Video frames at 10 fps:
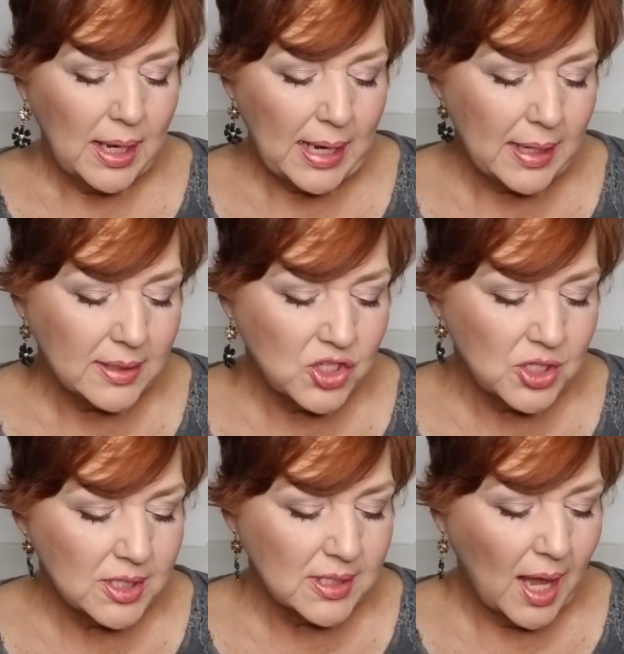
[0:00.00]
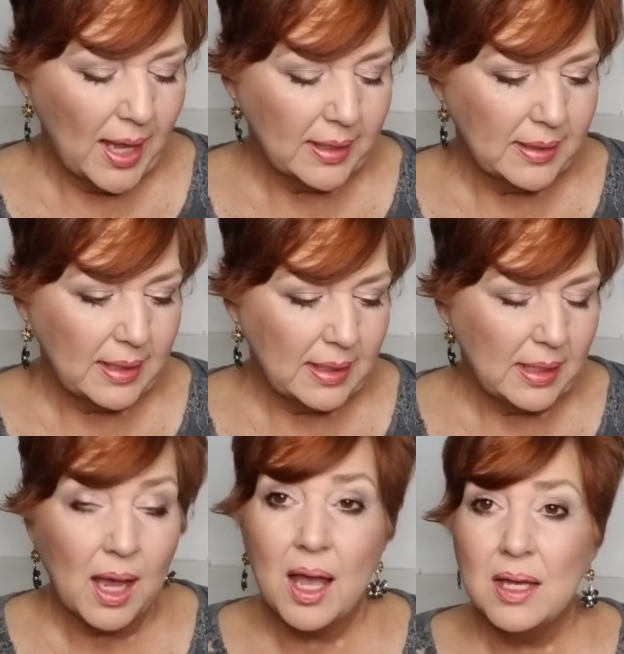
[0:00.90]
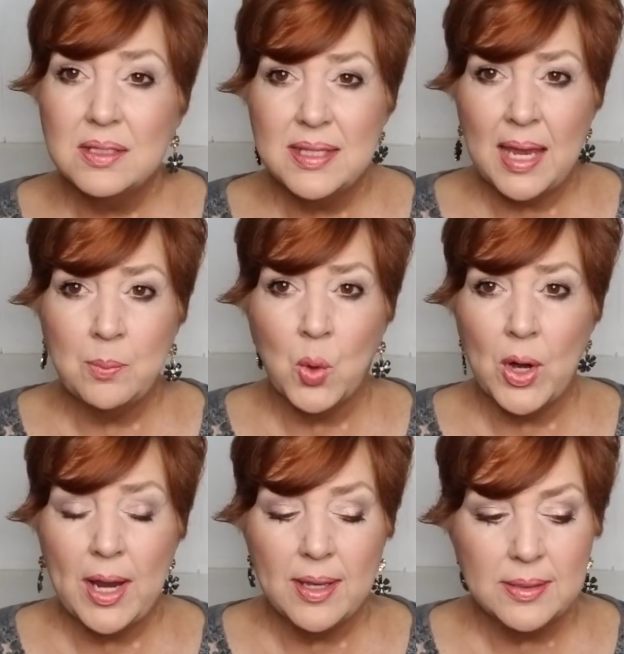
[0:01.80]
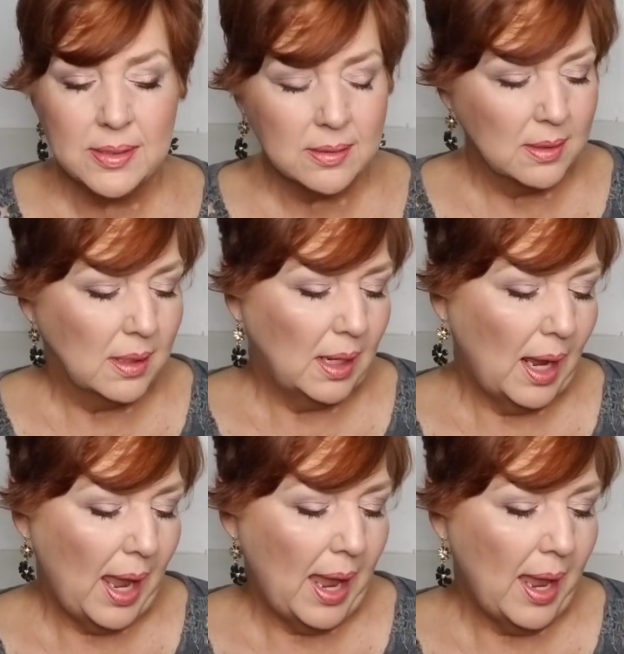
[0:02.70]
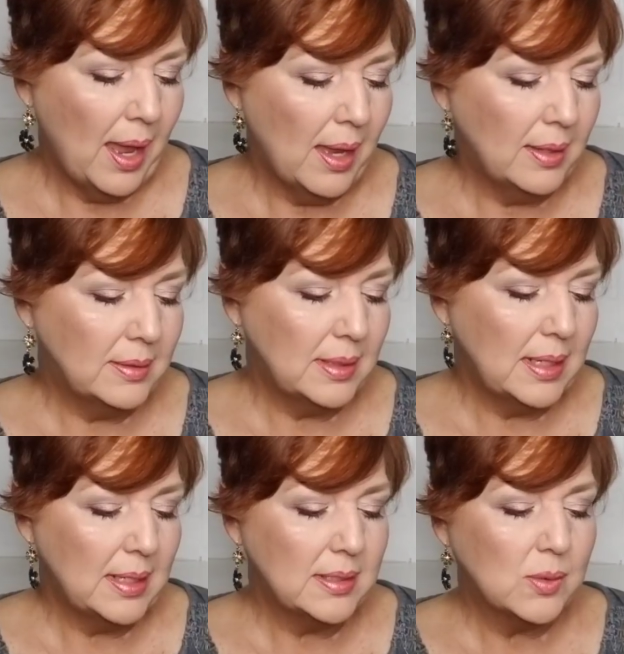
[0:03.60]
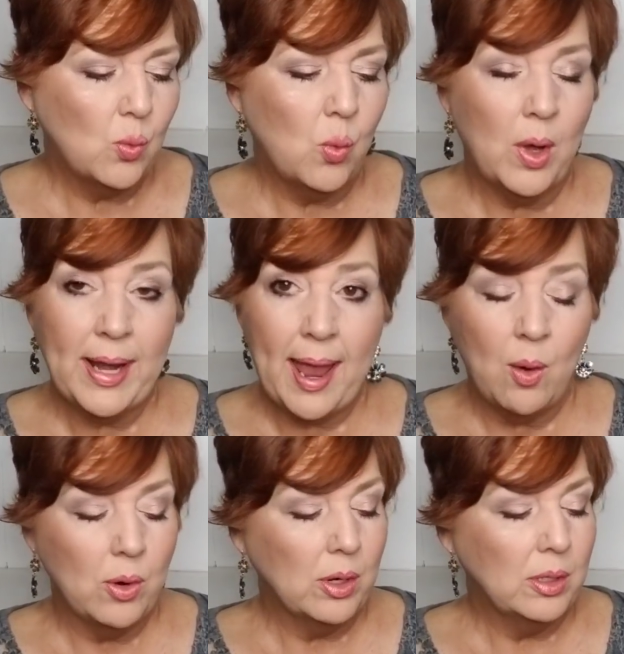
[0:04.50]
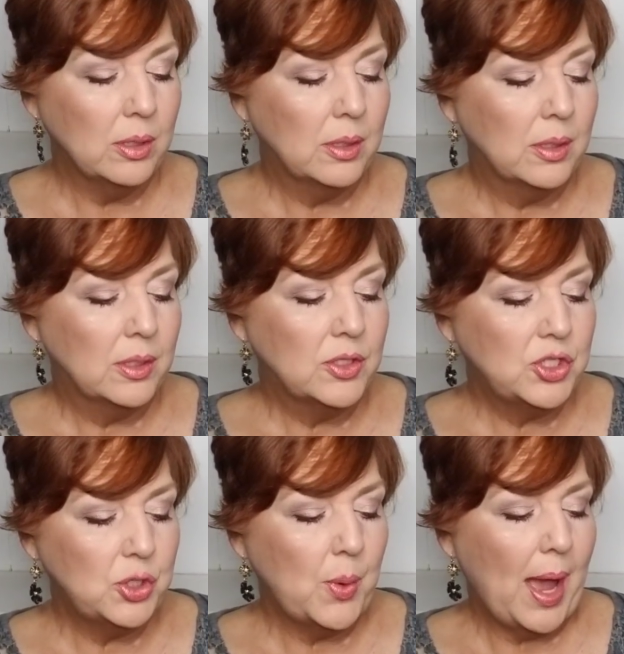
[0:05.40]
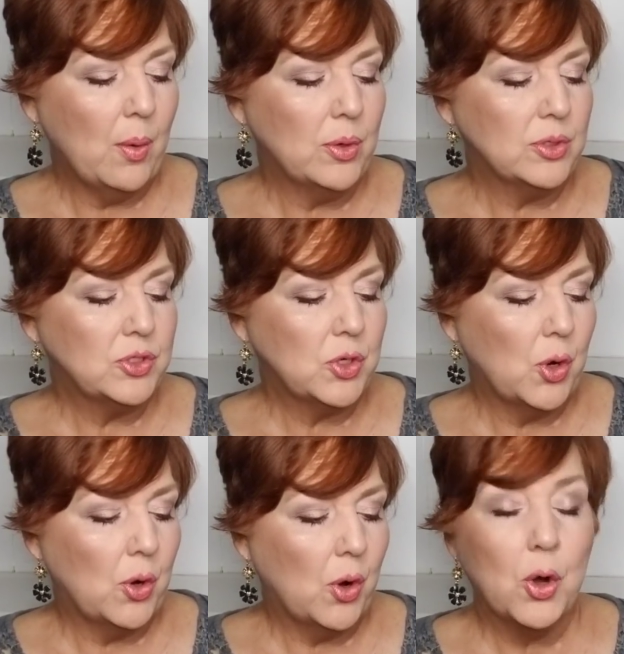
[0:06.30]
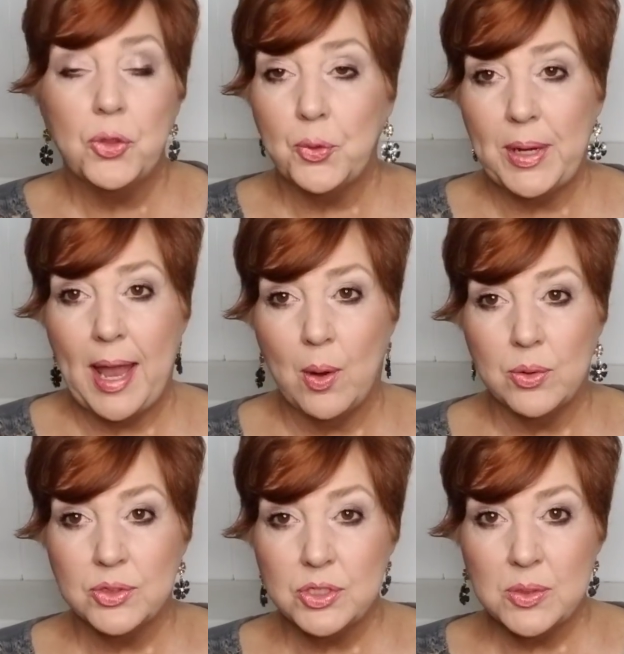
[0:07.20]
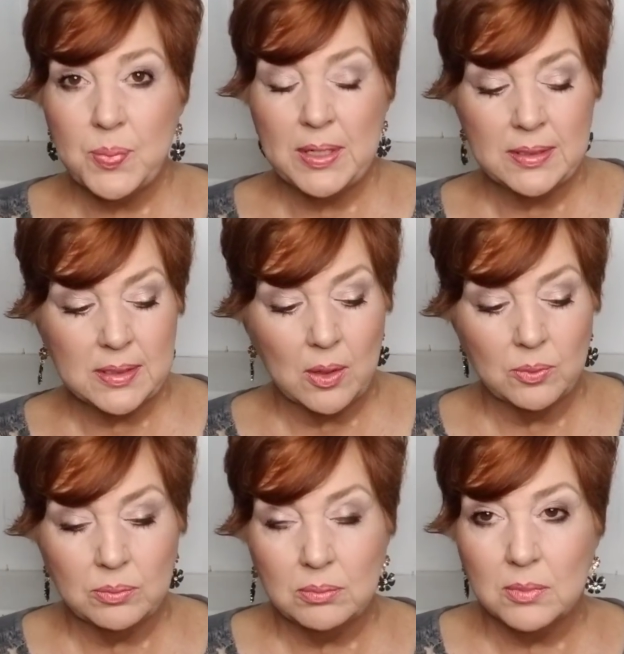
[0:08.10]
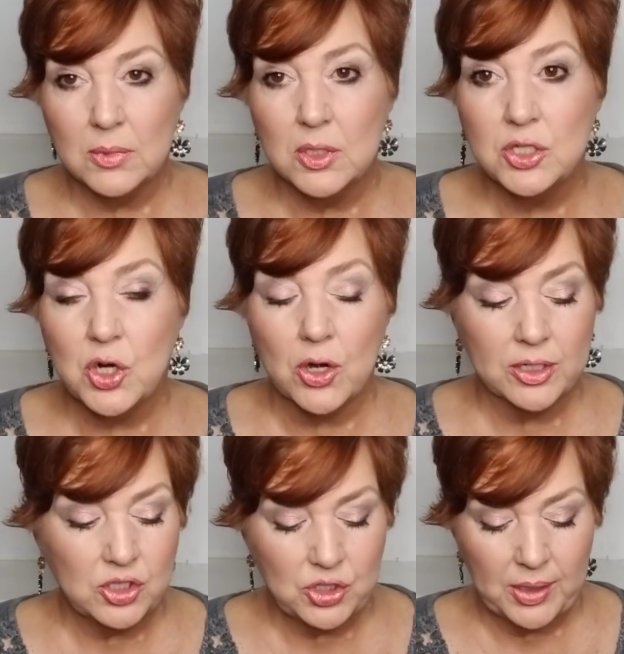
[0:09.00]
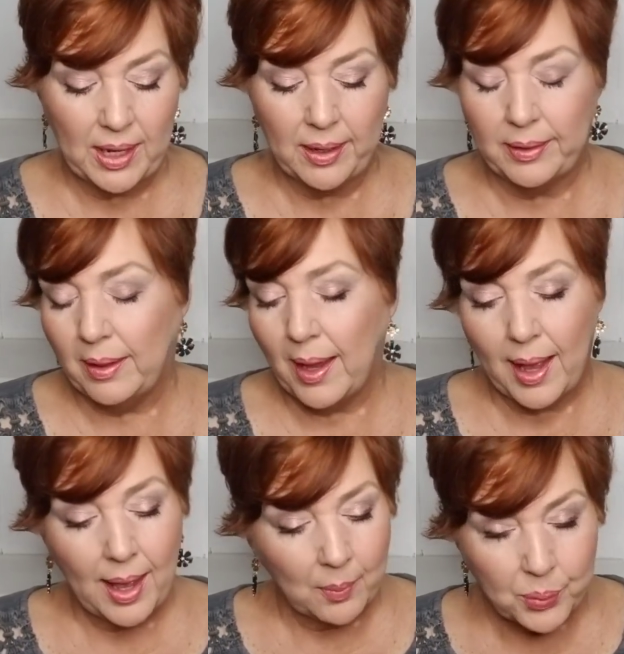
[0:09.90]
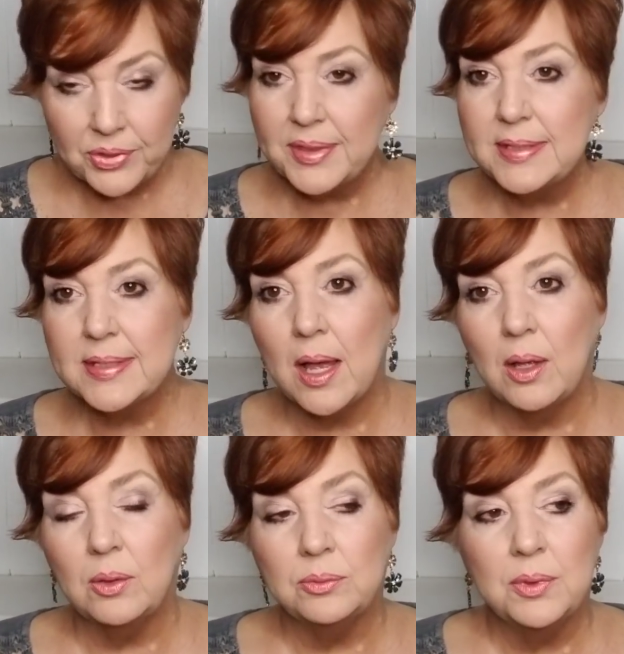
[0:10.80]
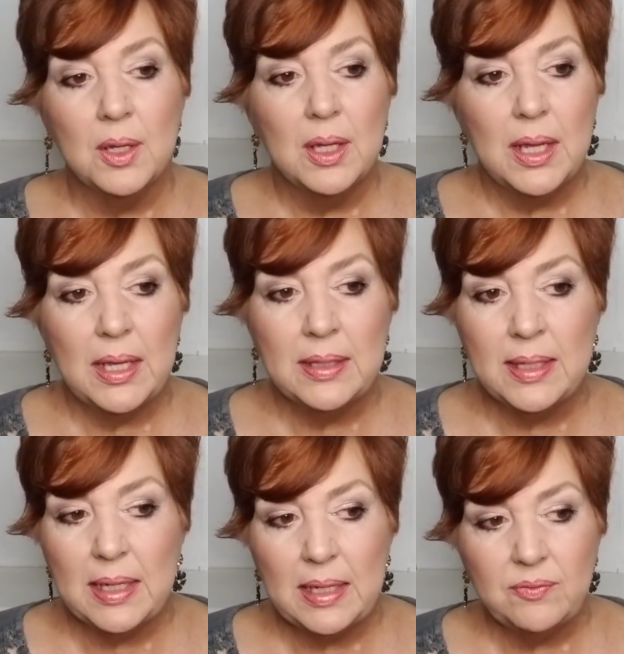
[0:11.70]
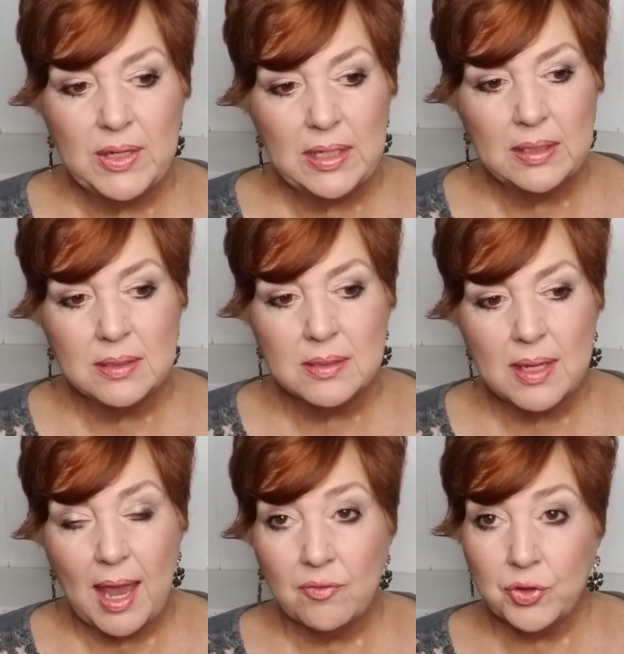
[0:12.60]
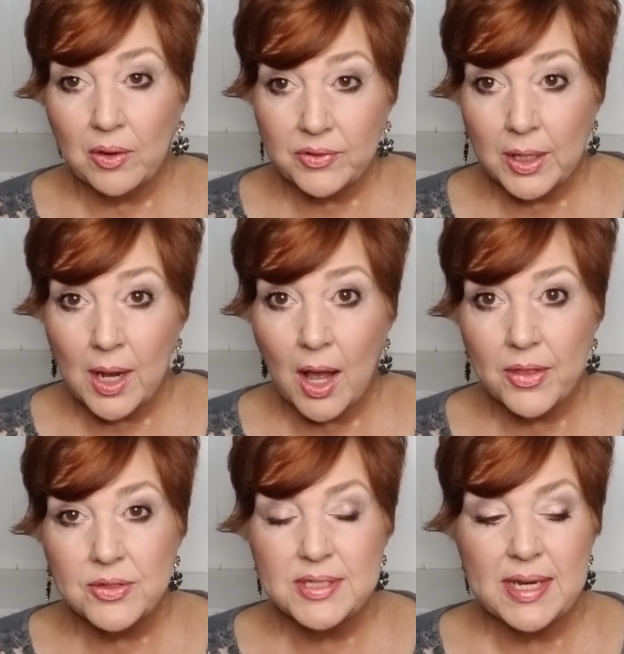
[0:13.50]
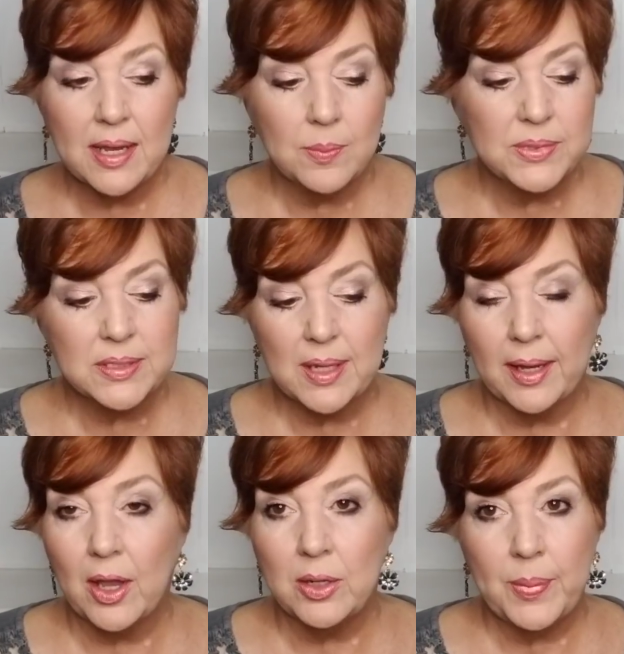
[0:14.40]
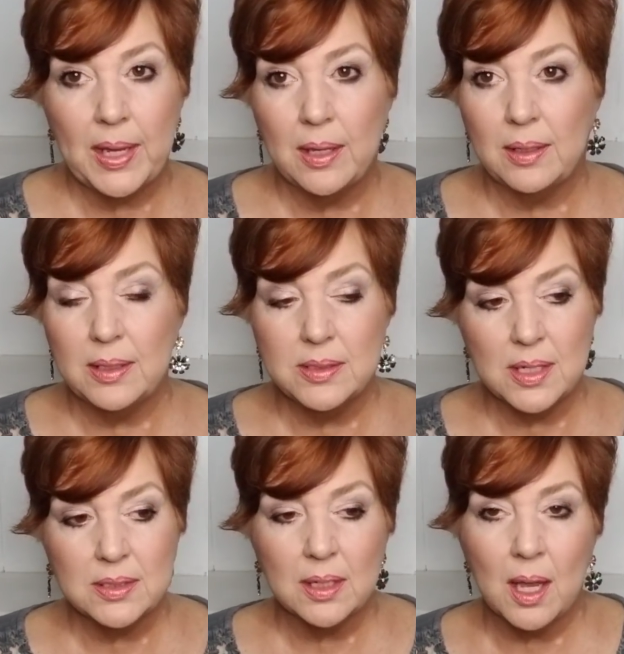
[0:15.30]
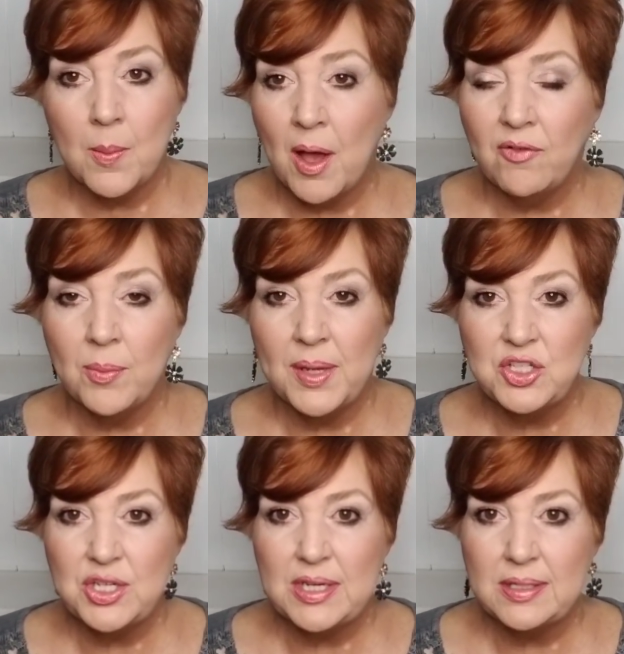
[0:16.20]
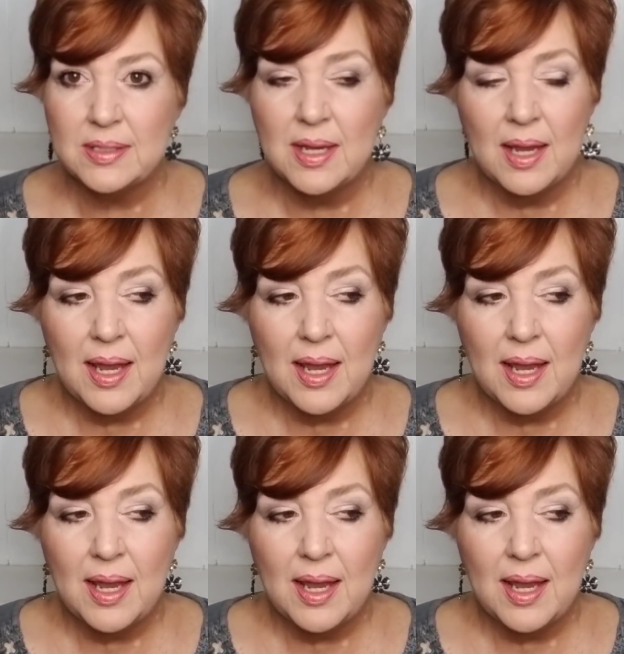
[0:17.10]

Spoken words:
It's just like the St. Moritz, and it's 1 hour, 2 hours, or 3 hours, depends on the darkness you get. I put this on in the evenings after I've done all those steps. I go to bed. It doesn't come off on my sheets.